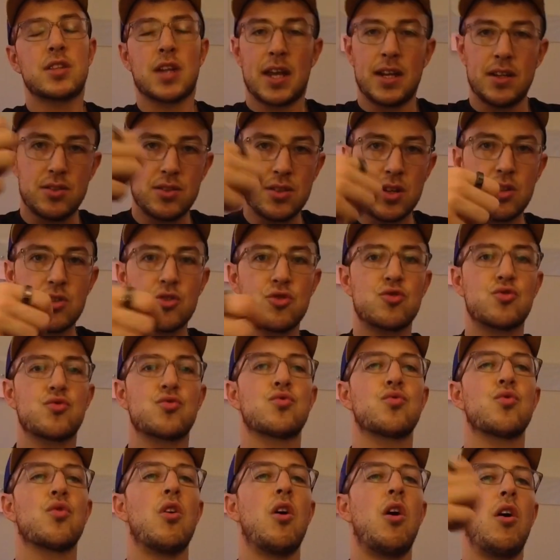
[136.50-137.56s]
kind of start
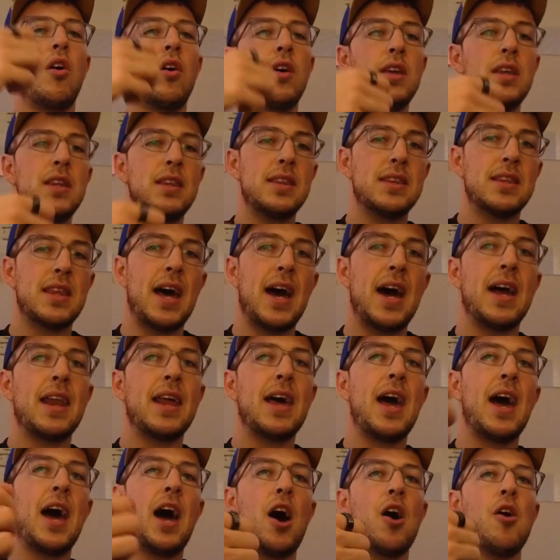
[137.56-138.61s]
drawing
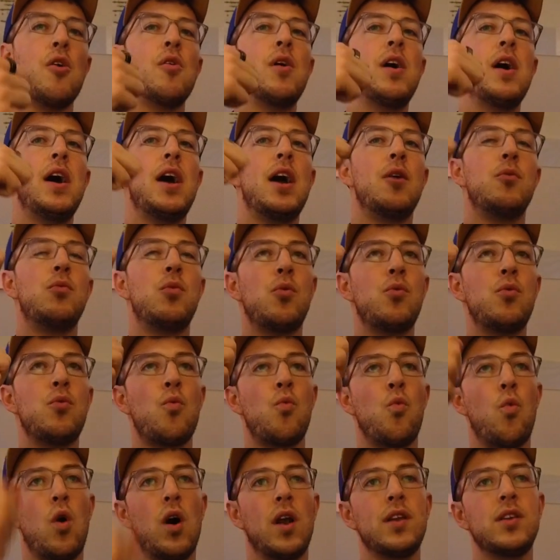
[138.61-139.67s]
that out. And what we
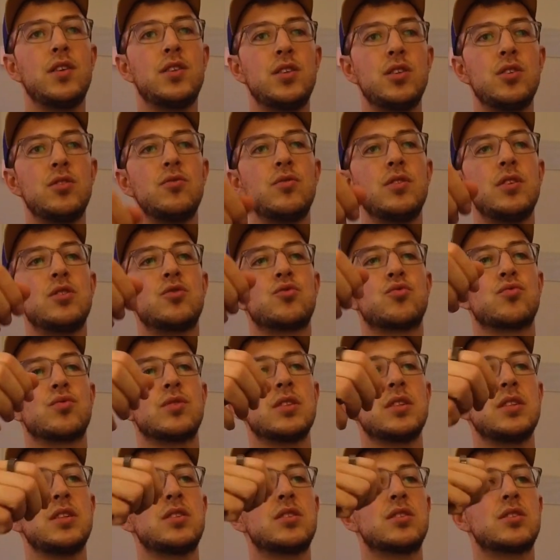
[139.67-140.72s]
want to do is
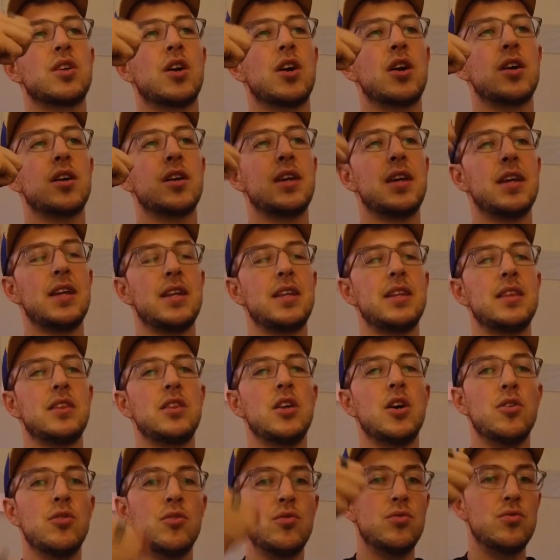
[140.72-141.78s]
really start
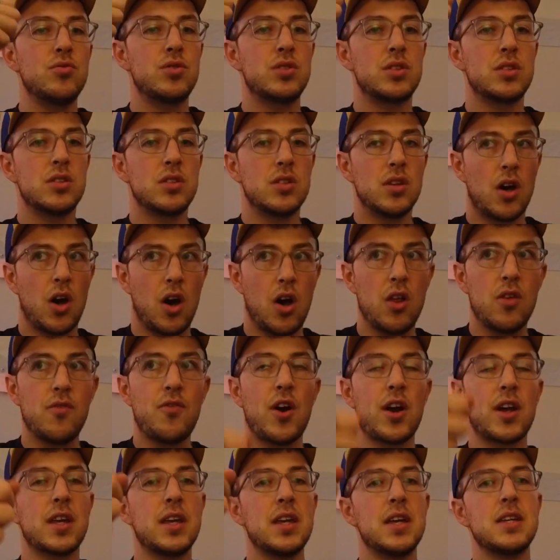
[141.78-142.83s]
getting all of
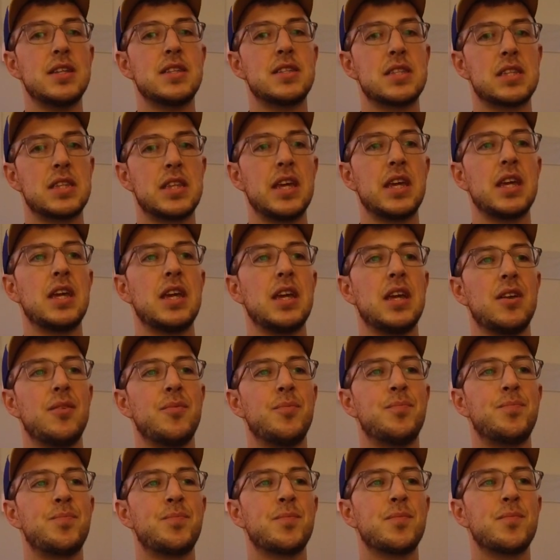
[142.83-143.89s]
our kids
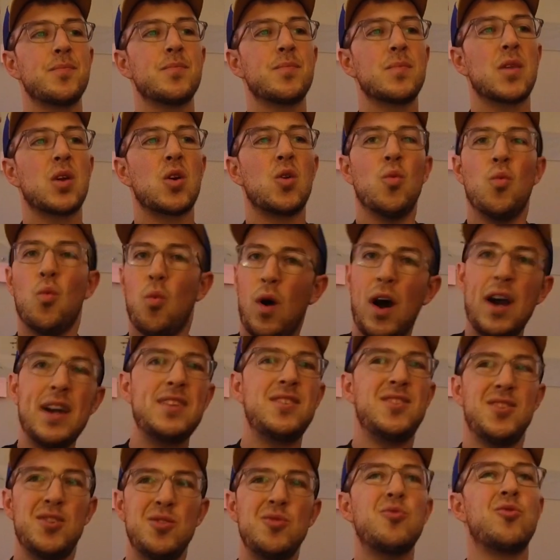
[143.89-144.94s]
thinking, why
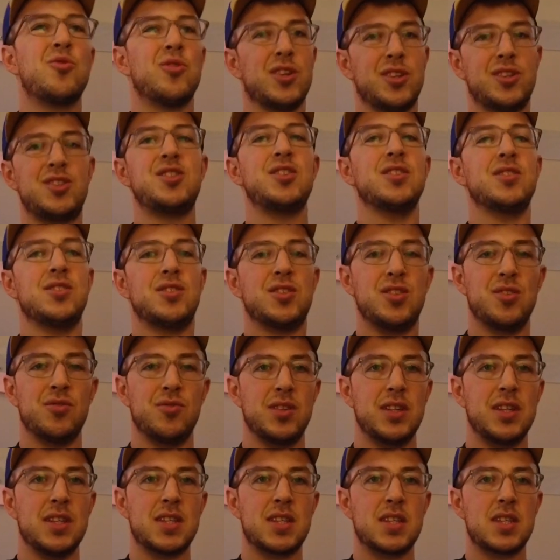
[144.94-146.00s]
do Christians do
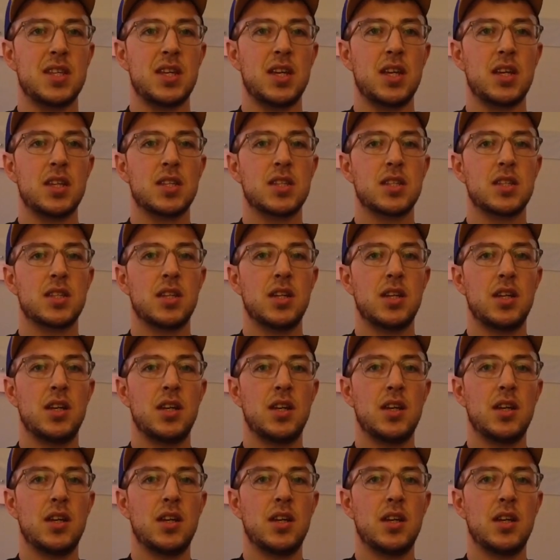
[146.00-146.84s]
these things?